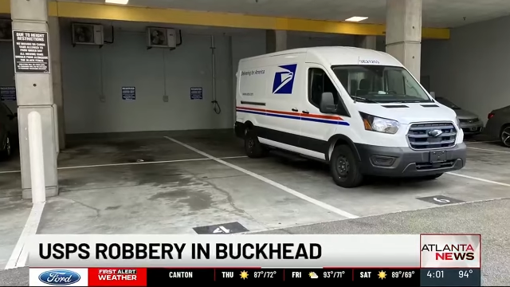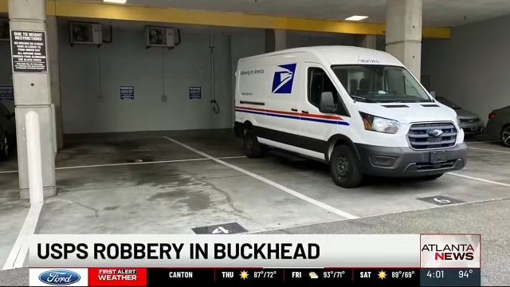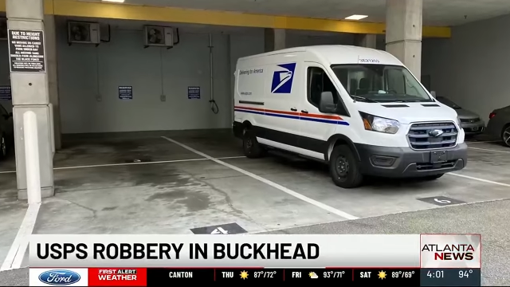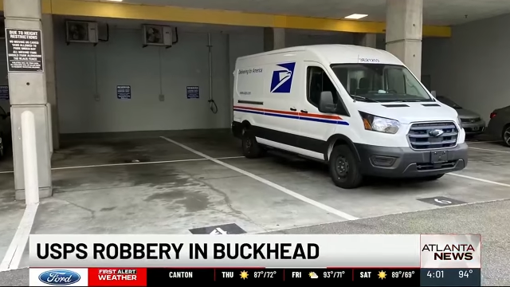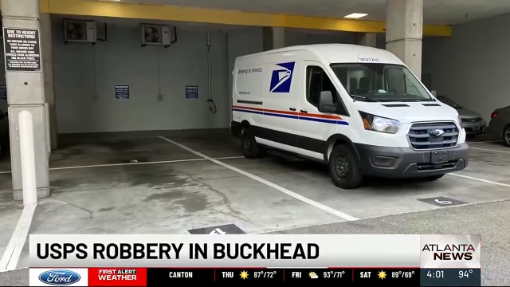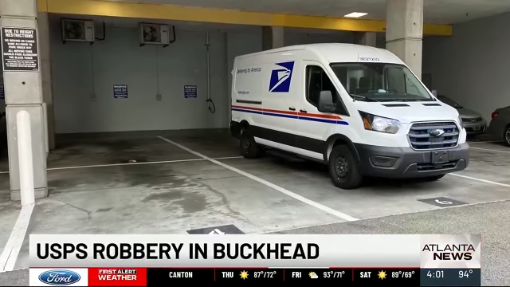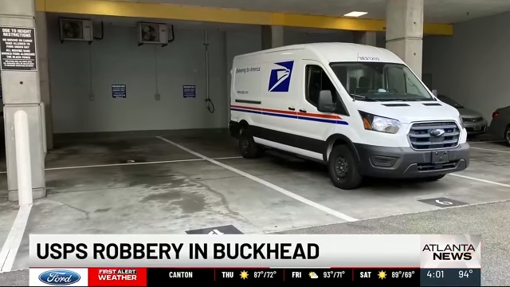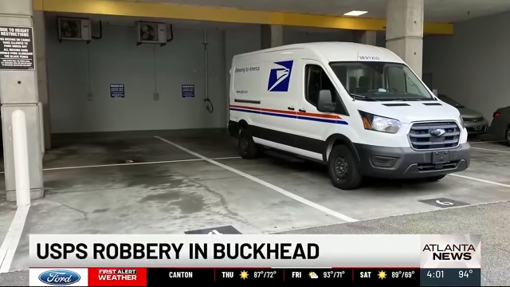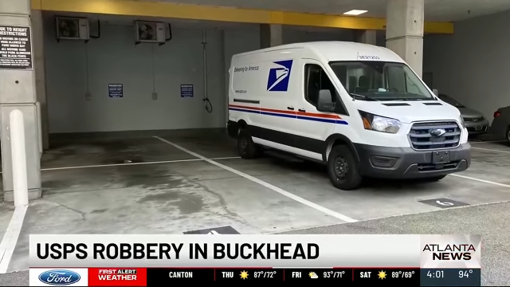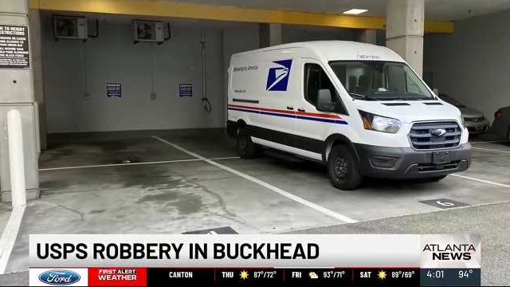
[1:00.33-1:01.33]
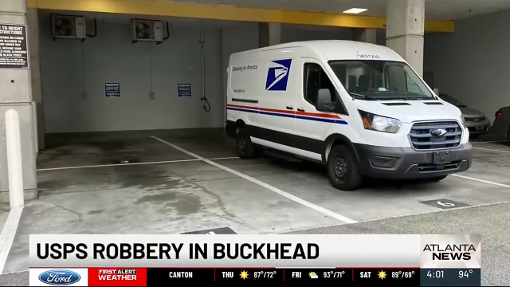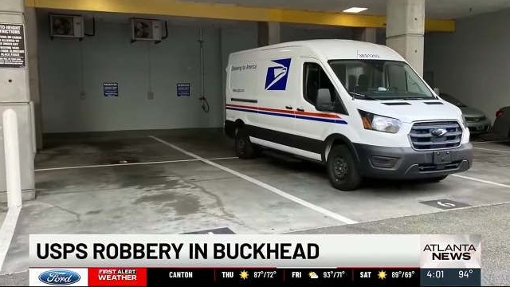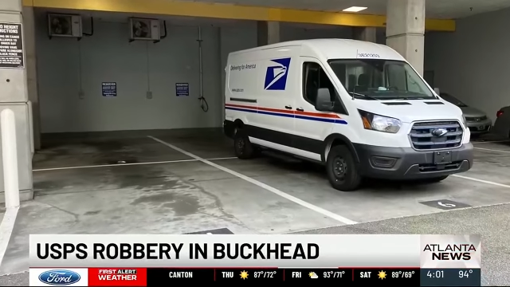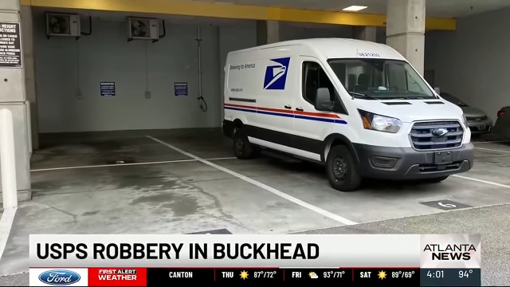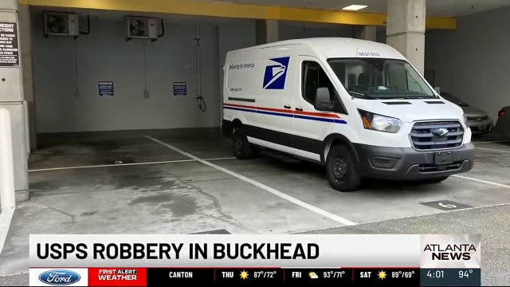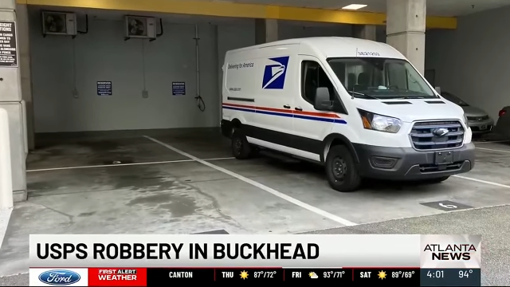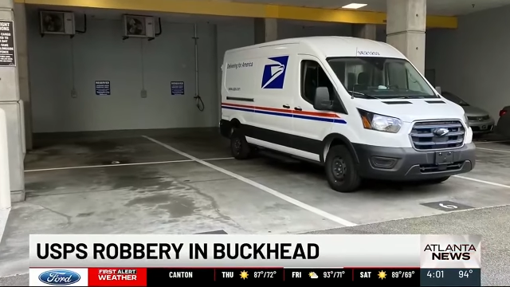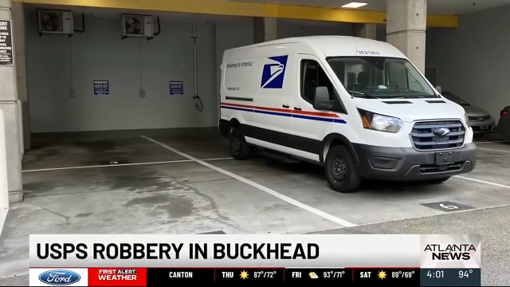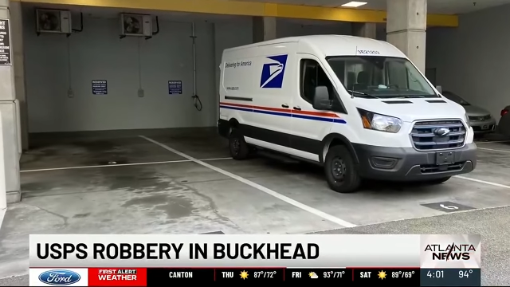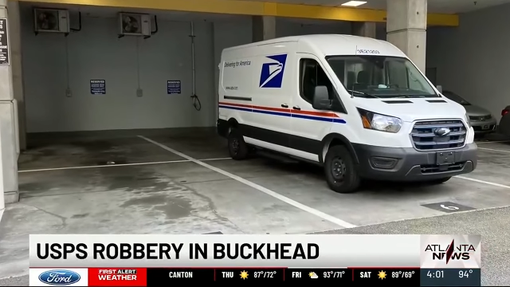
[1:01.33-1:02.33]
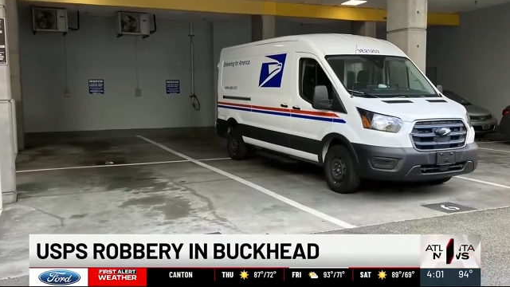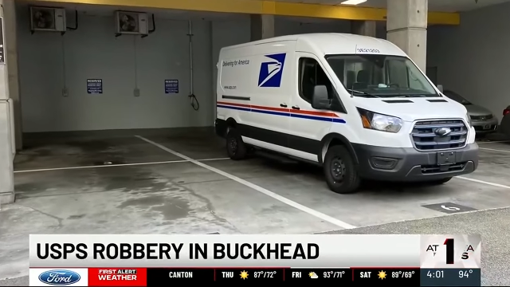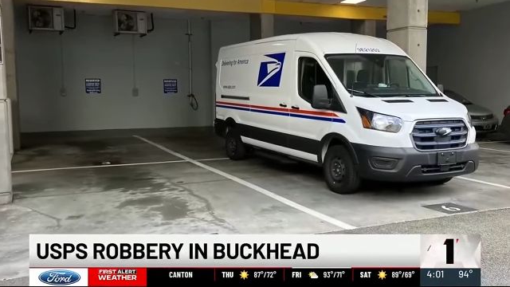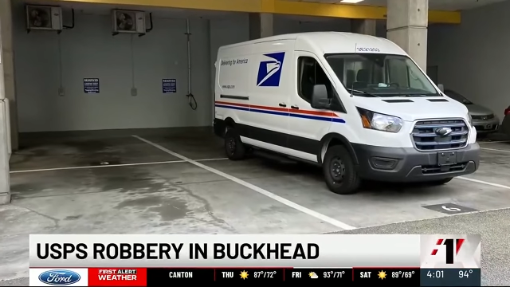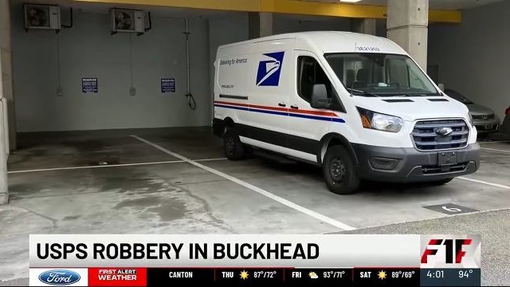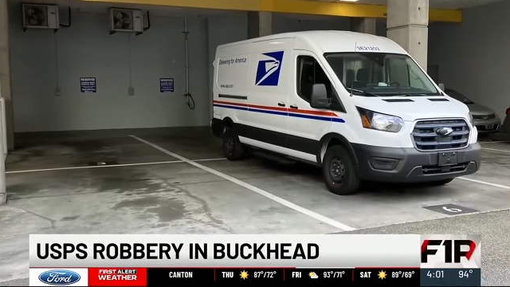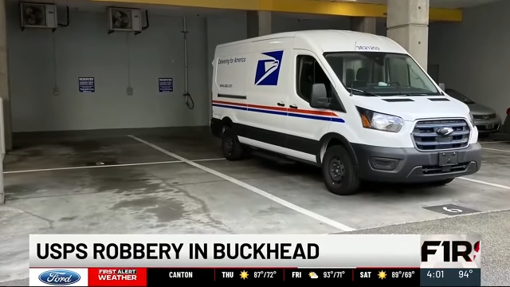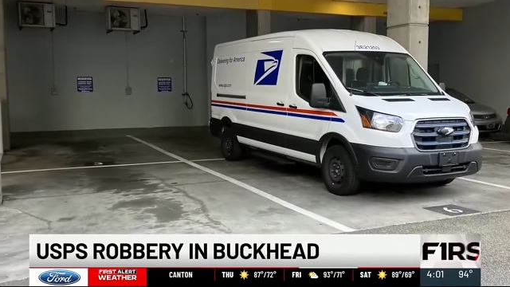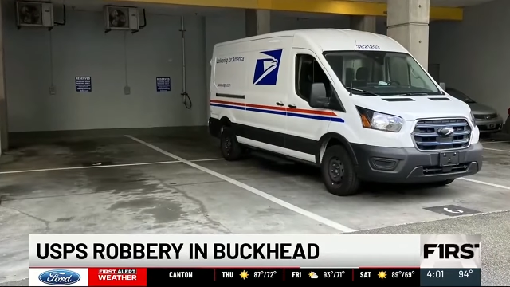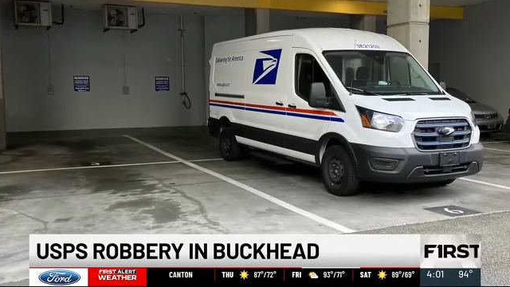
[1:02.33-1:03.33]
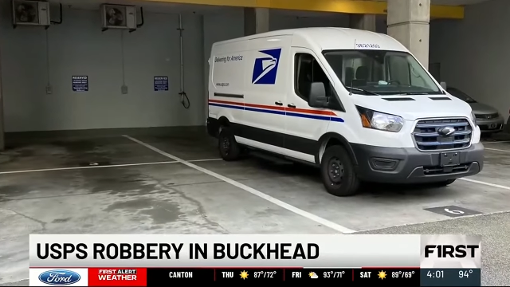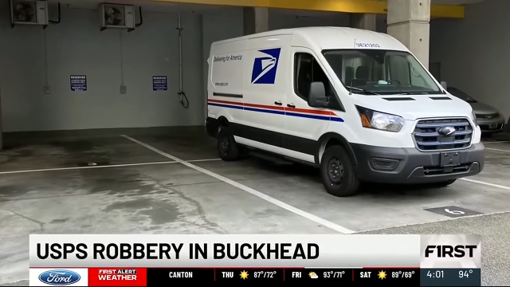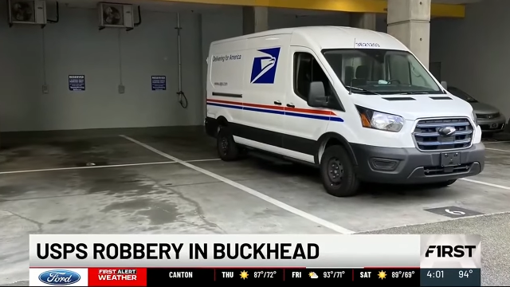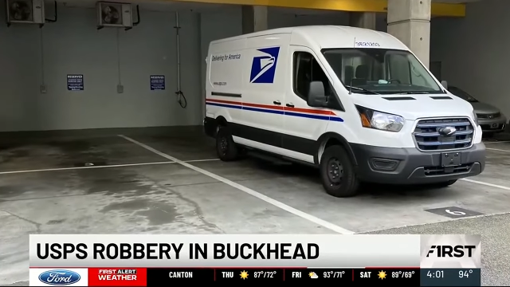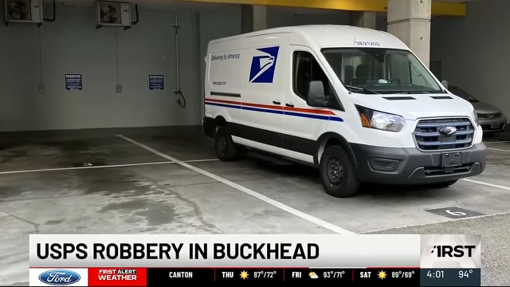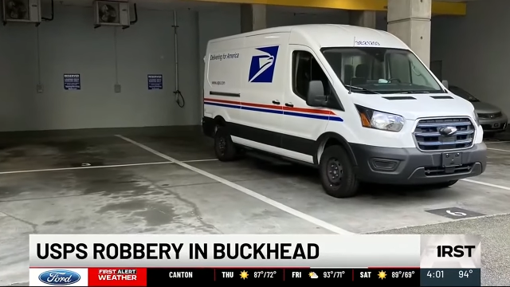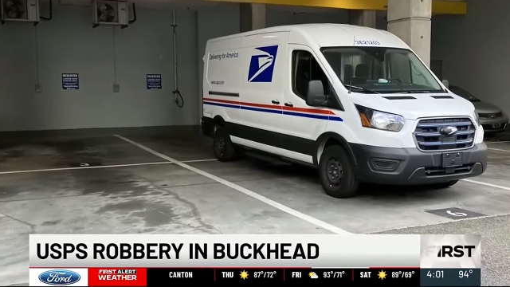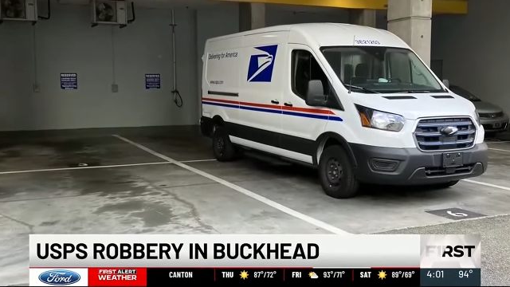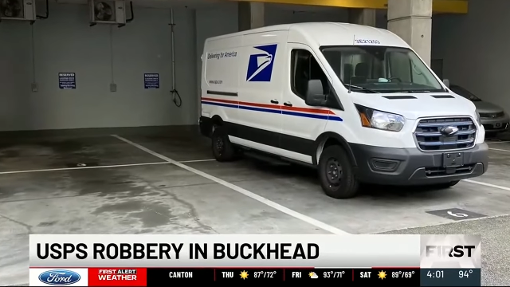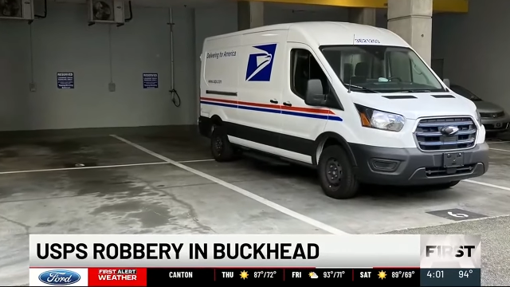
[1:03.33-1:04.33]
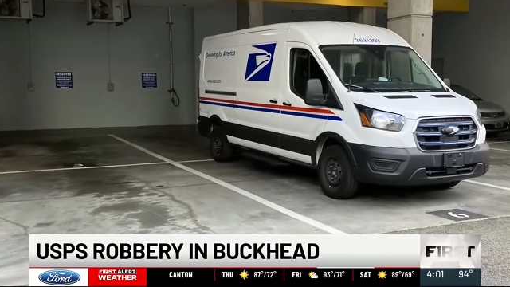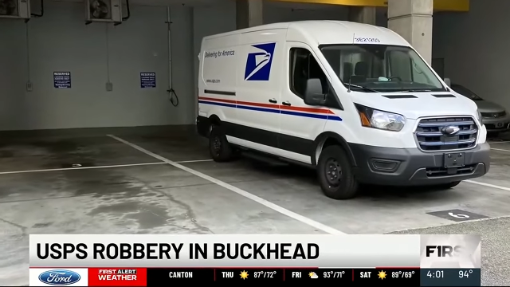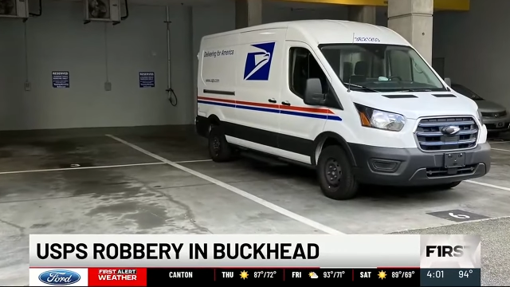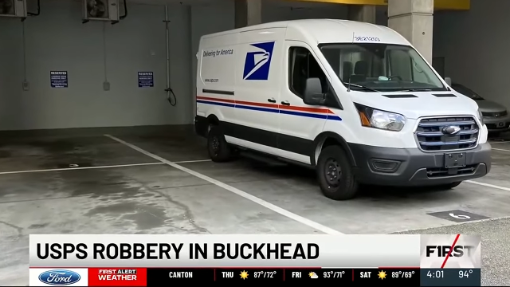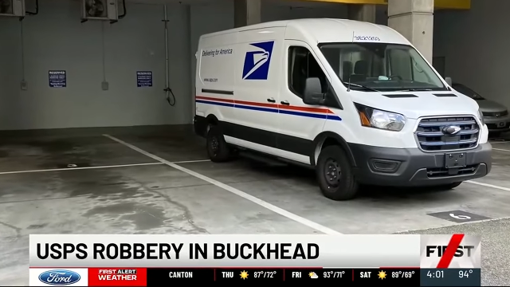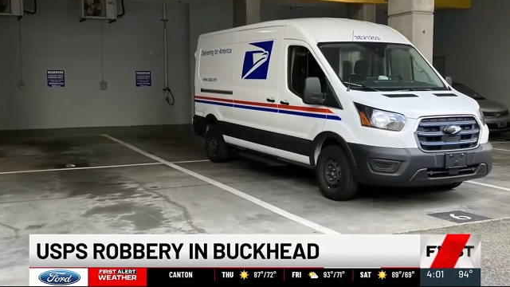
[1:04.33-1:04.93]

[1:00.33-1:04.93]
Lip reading: No face is visible, so there are no lips to read.